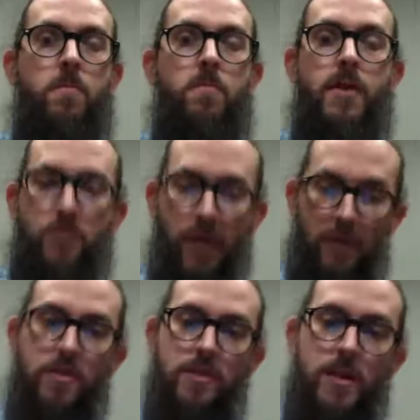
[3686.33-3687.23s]
And
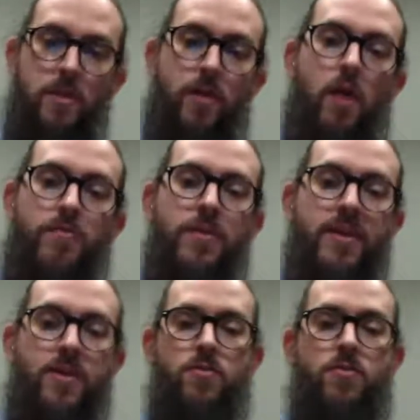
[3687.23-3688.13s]
then you have this set of
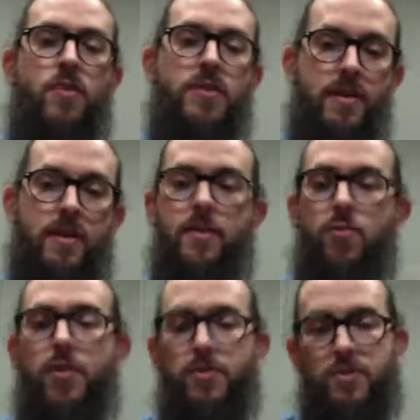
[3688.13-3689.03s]
offering, and you know
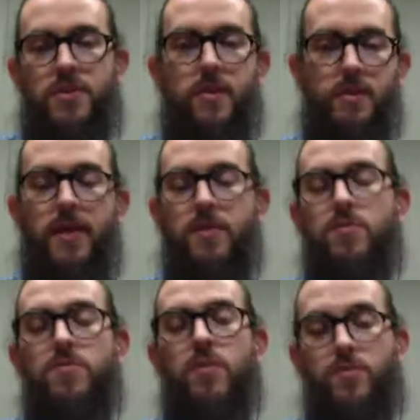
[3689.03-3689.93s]
exactly where to
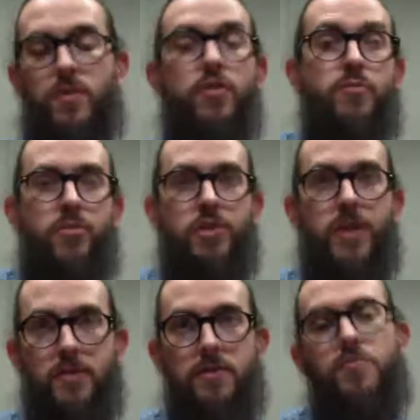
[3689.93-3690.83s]
send that, where
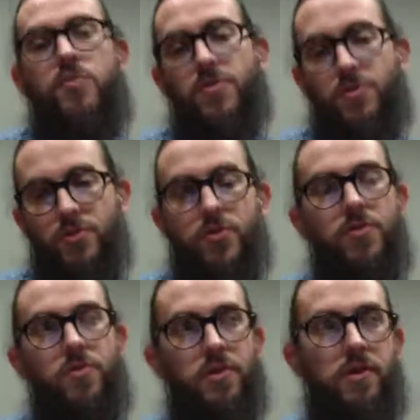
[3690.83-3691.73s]
to push that. This is more a
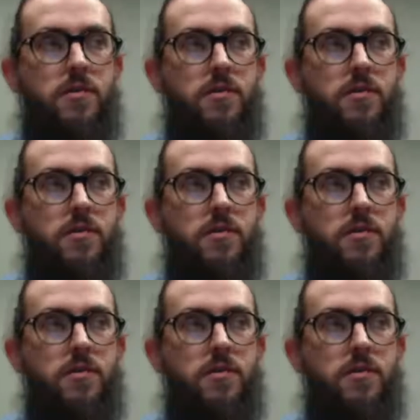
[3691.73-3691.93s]
social